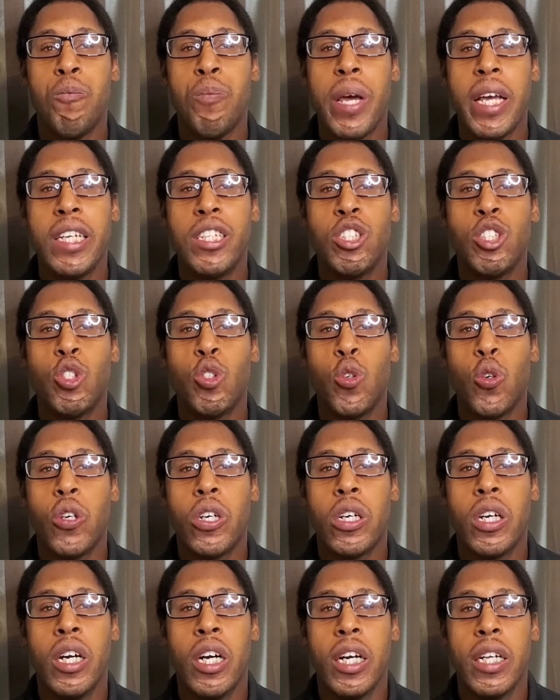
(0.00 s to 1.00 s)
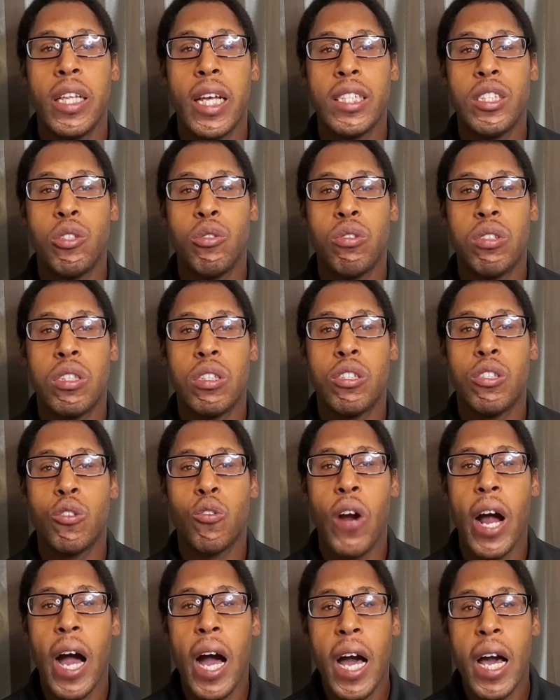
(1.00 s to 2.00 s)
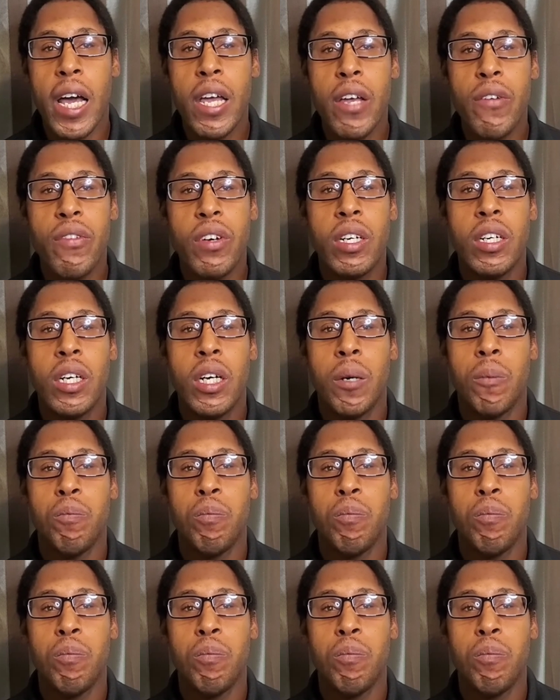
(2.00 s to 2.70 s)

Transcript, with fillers: Make sure that you subscribe.